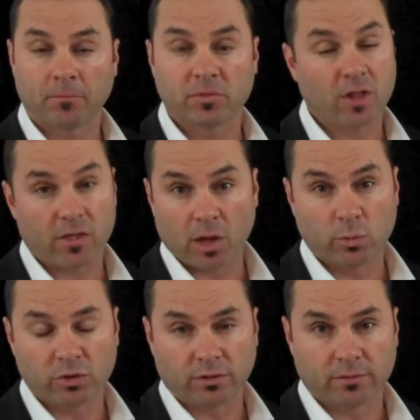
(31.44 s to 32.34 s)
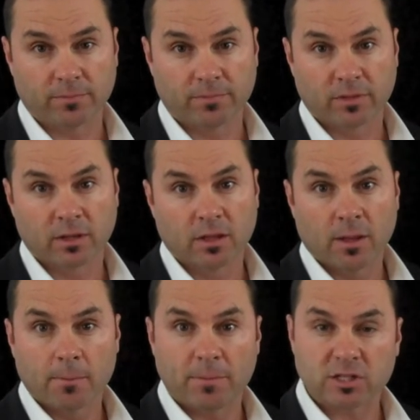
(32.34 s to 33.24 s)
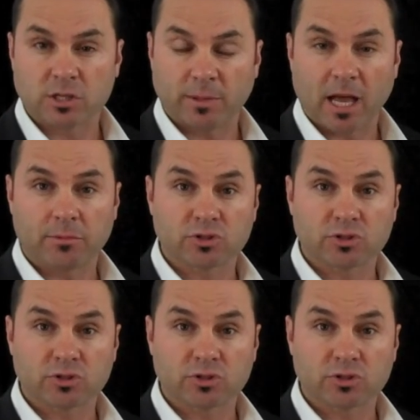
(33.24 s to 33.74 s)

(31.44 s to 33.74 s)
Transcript: No, they wouldn't. But to be able